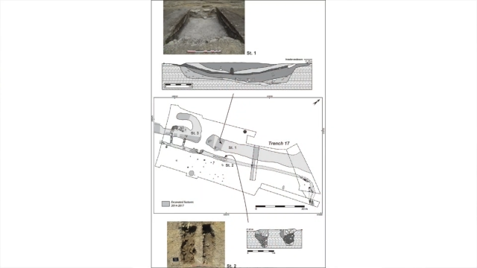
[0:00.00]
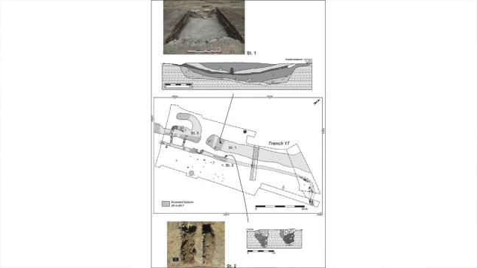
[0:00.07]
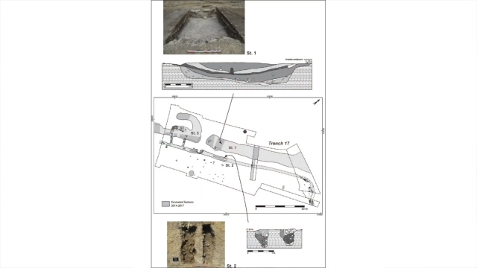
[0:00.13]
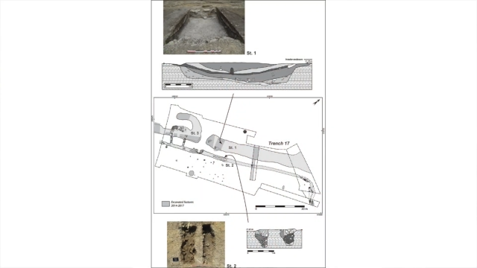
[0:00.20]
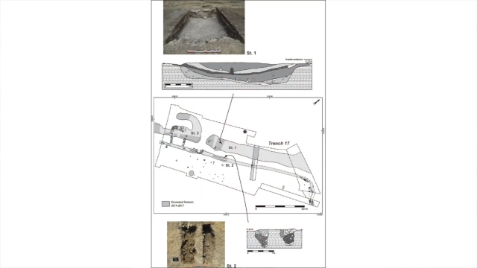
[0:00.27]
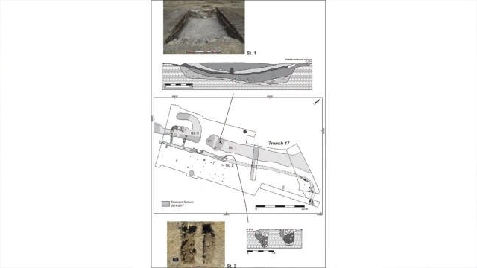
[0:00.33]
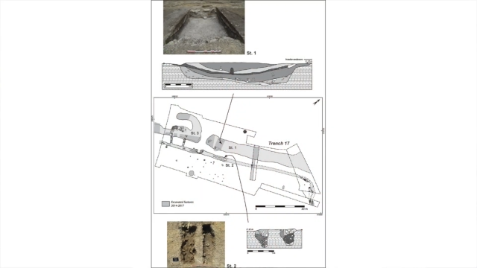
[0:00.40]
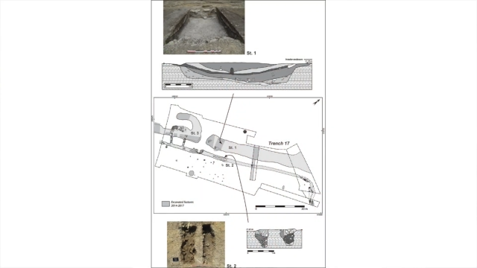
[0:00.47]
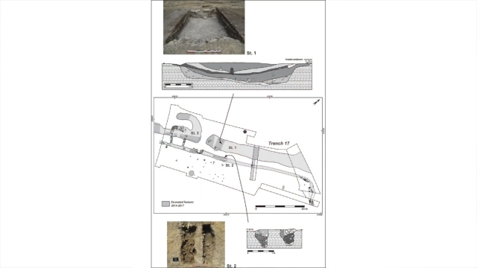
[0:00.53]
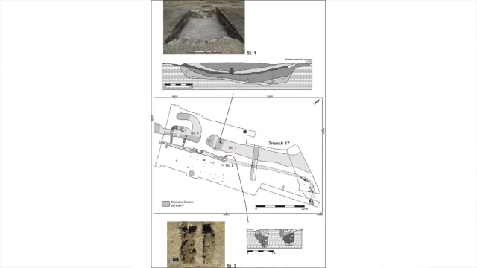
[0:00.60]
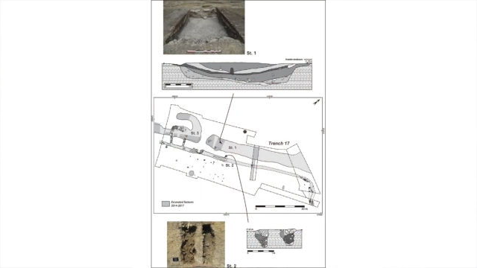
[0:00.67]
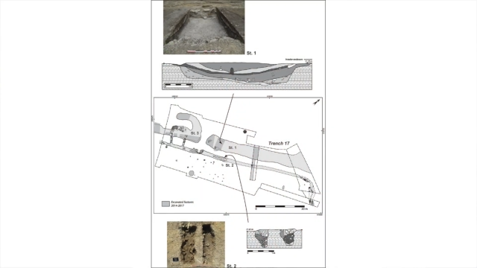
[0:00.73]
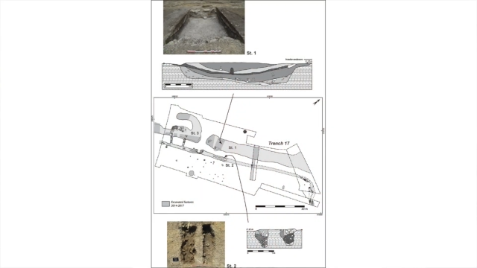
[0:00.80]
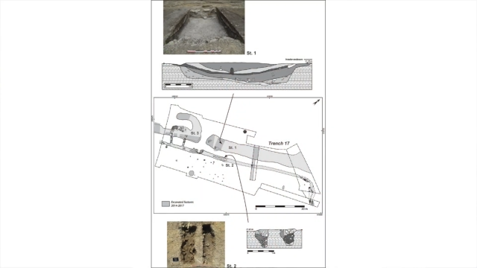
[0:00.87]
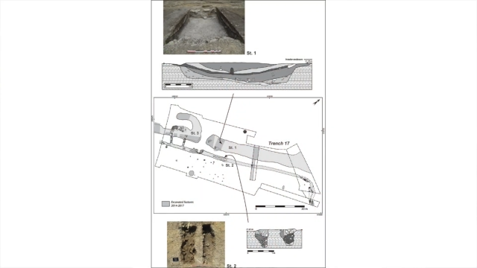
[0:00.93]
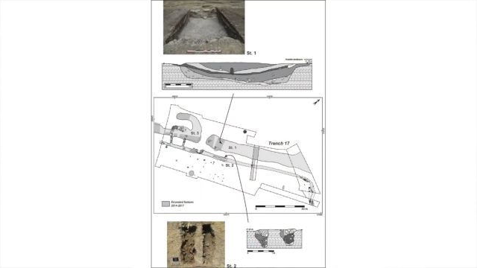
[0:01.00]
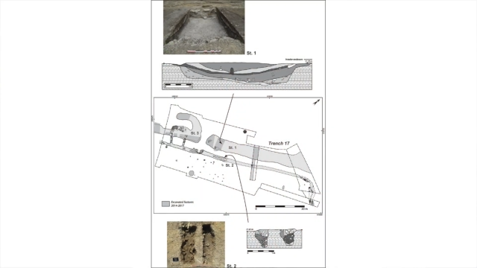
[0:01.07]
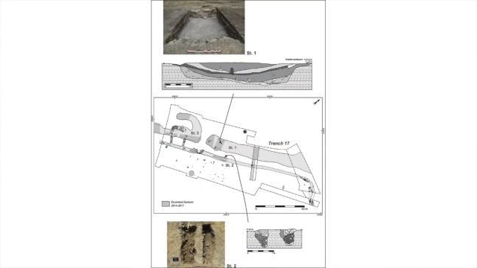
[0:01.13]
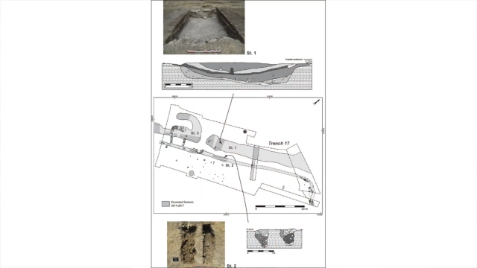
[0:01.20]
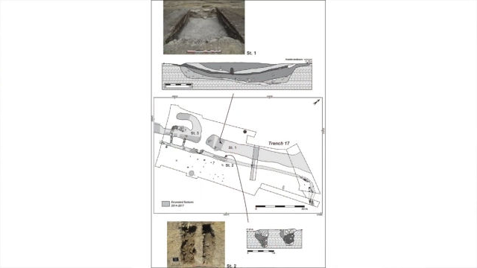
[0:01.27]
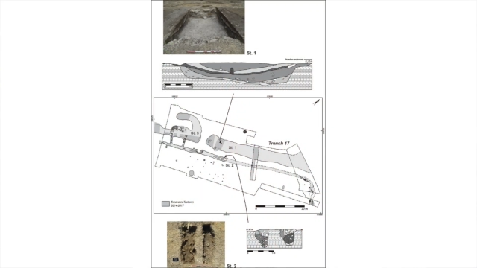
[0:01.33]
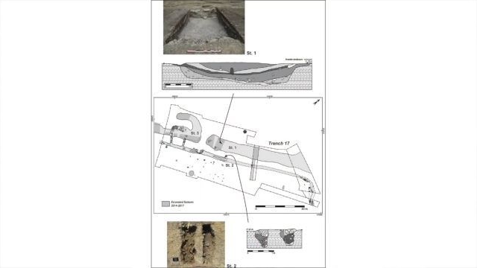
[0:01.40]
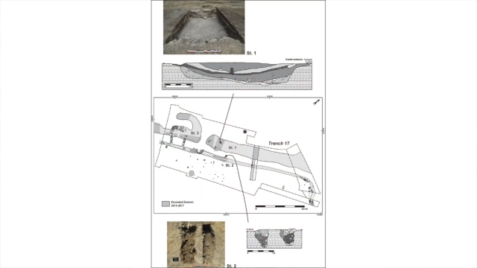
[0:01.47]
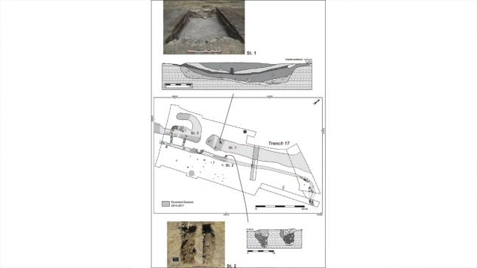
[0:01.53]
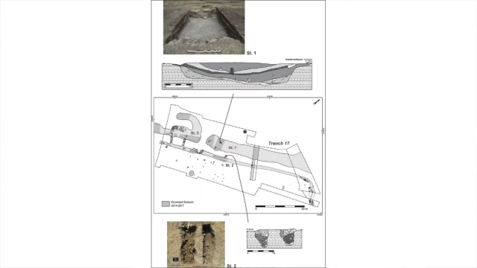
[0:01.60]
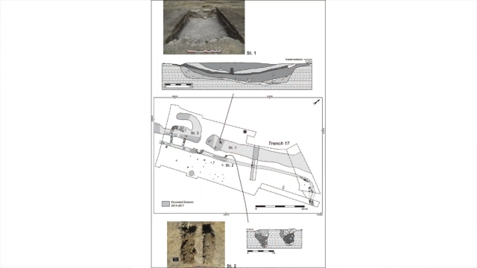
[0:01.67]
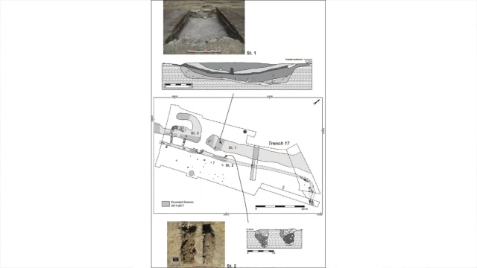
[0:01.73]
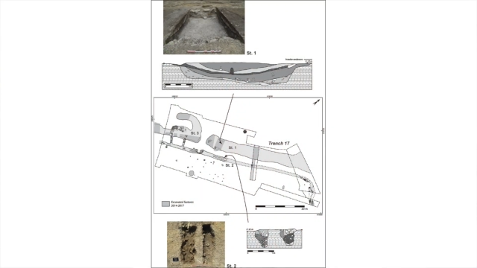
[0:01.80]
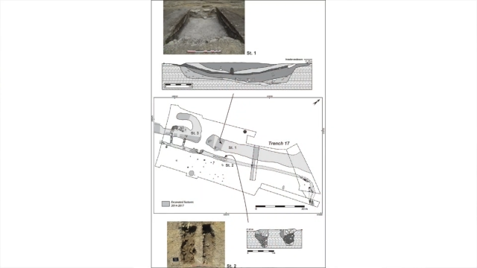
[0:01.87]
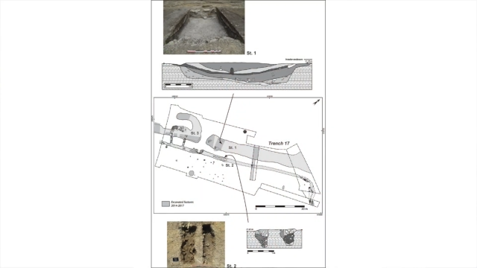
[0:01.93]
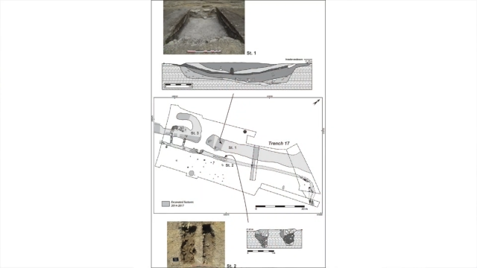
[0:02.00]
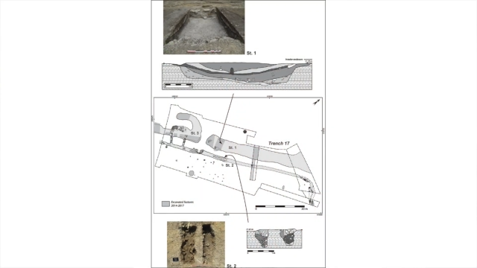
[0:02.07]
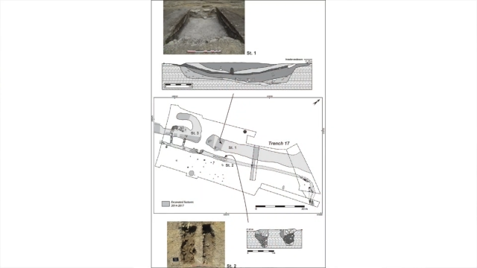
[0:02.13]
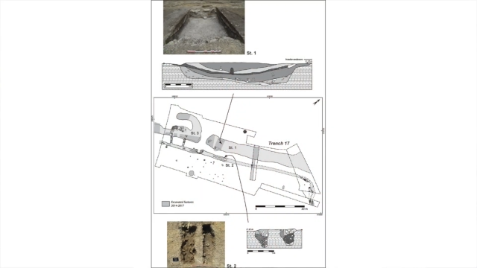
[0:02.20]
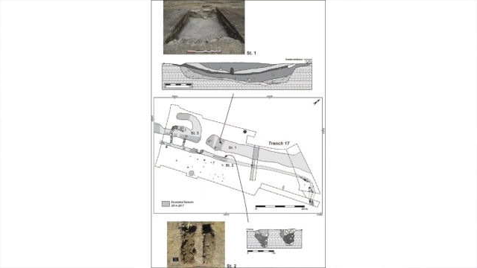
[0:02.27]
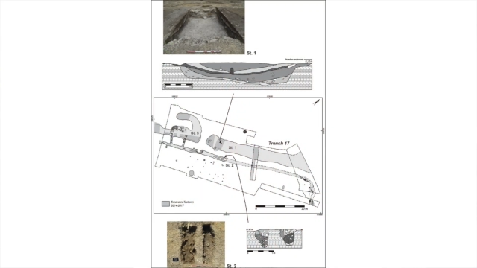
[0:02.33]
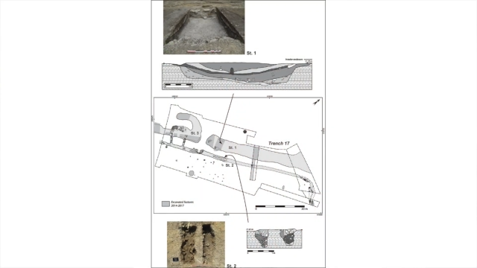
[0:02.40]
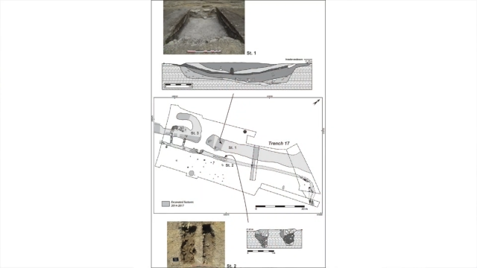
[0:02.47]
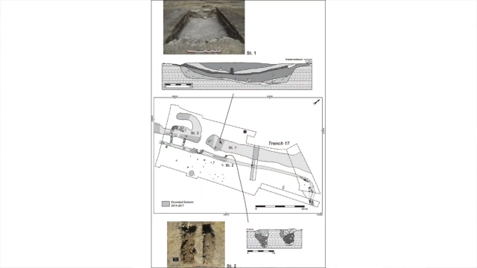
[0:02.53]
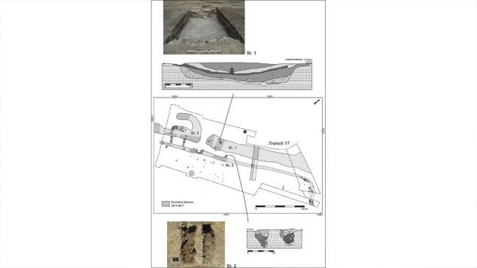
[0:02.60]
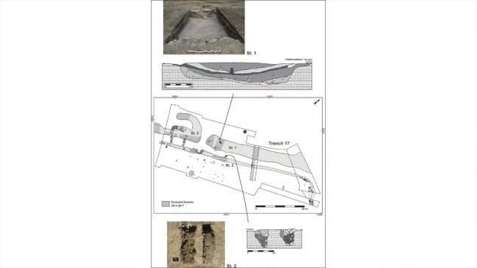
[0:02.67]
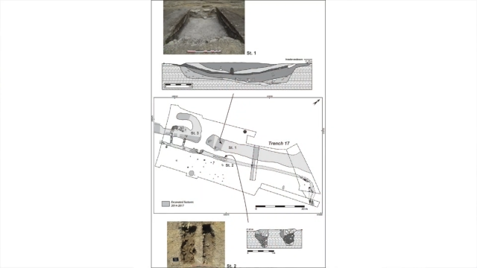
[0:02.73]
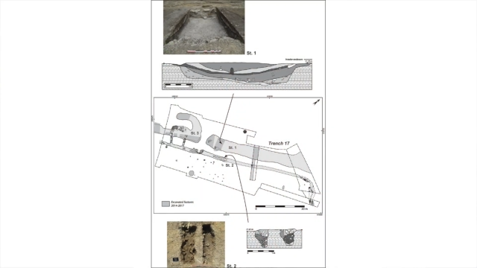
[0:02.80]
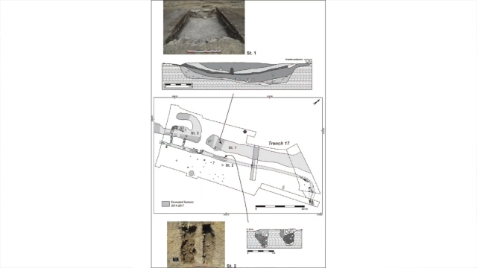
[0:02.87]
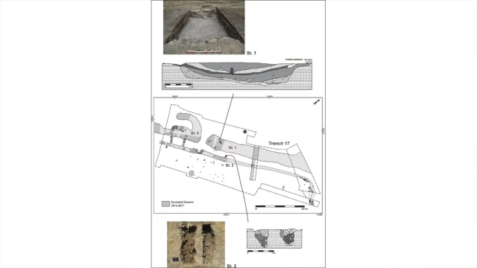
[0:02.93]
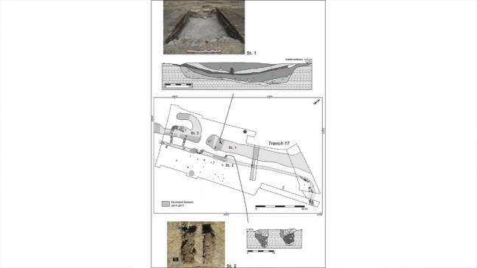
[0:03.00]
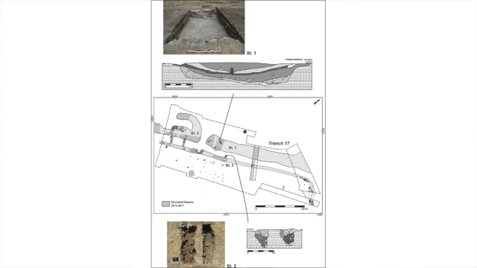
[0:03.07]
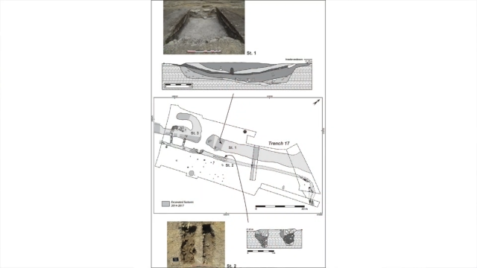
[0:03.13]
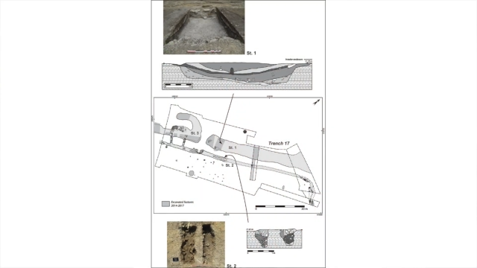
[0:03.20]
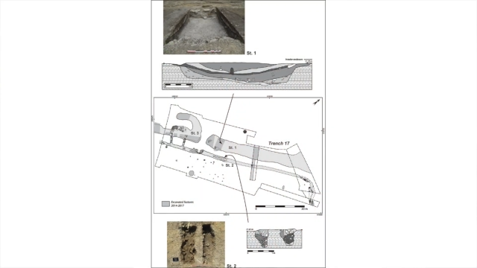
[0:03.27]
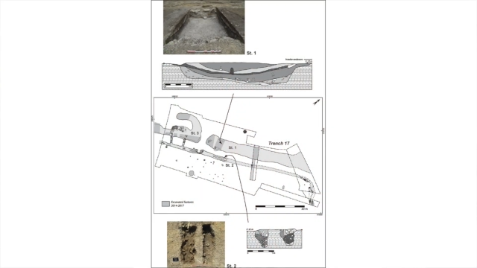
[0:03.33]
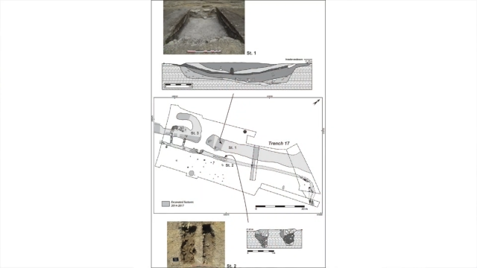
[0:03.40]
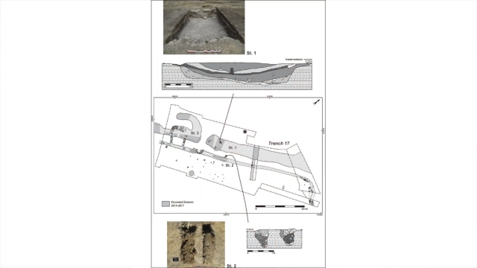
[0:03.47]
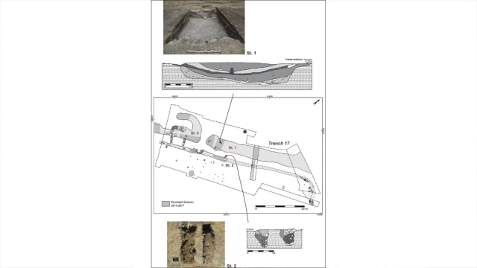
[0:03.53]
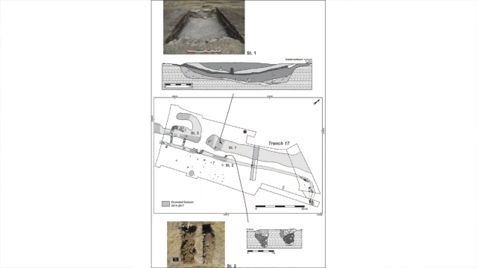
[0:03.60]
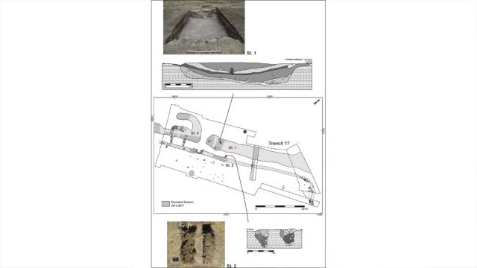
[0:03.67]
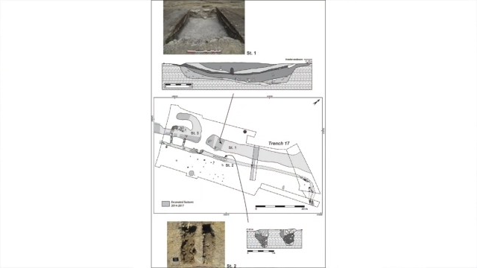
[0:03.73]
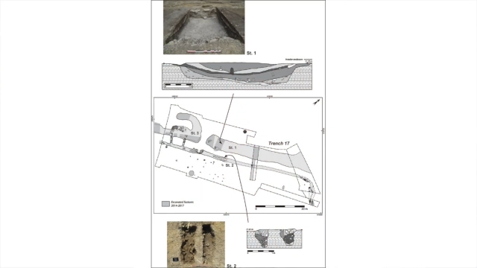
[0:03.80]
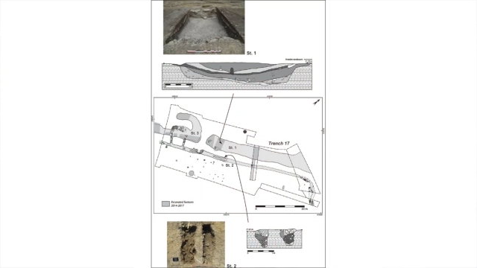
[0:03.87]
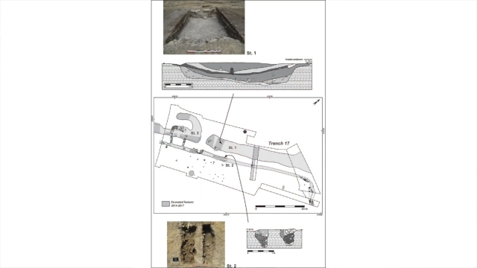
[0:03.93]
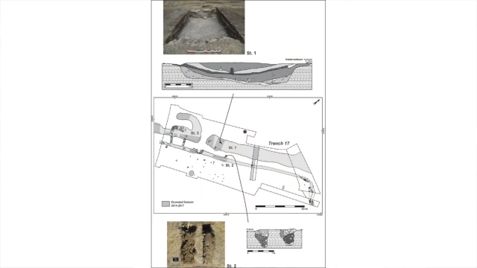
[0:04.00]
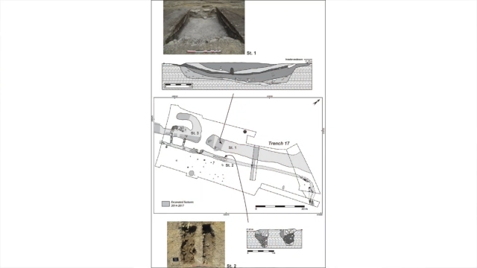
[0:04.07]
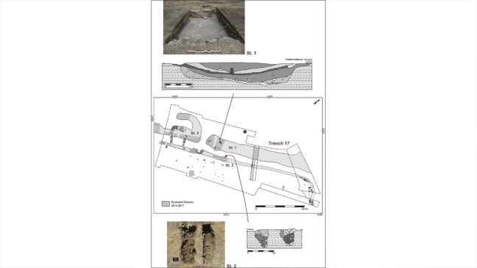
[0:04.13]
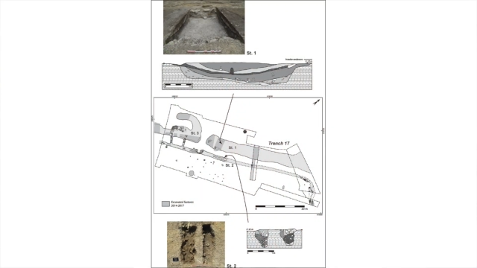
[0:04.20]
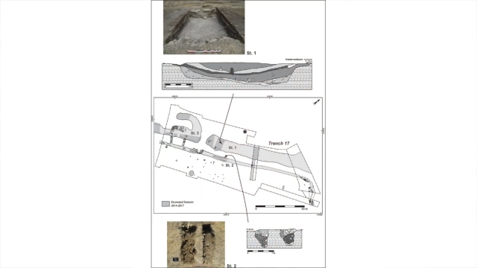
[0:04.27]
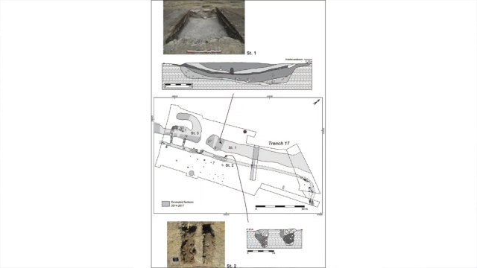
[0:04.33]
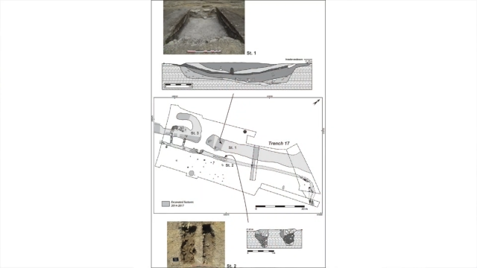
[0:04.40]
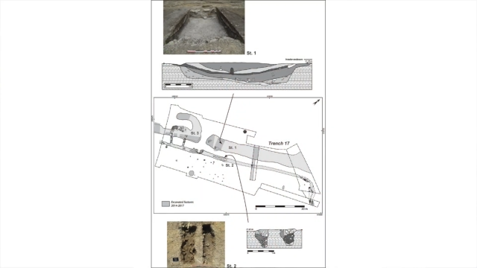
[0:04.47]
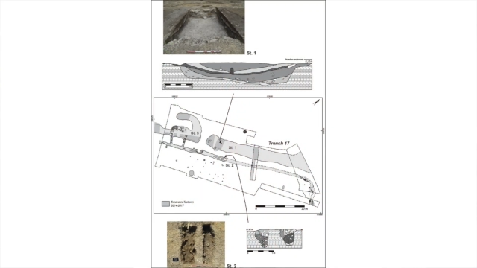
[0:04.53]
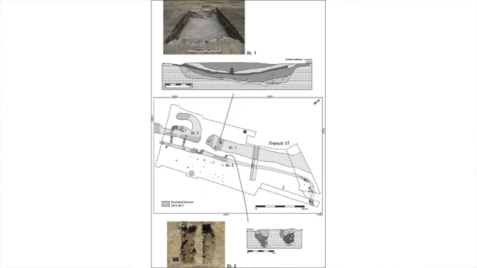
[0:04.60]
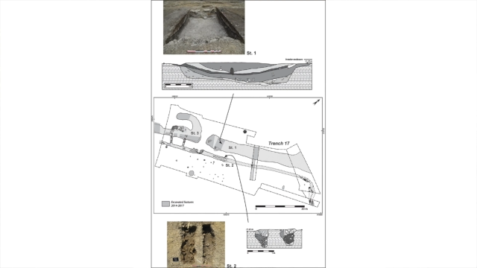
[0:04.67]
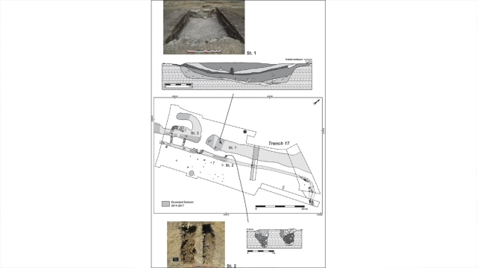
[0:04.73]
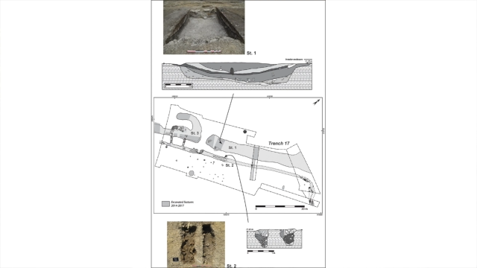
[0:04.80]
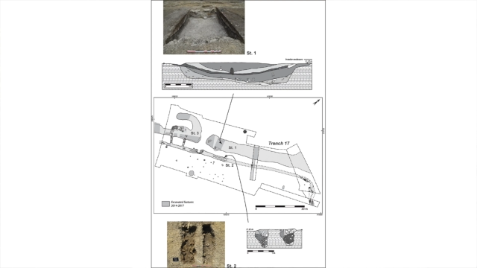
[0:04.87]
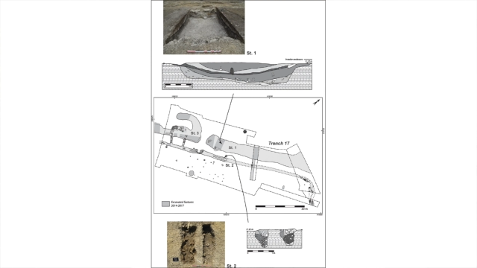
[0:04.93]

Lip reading: Nobody's mouth can be seen.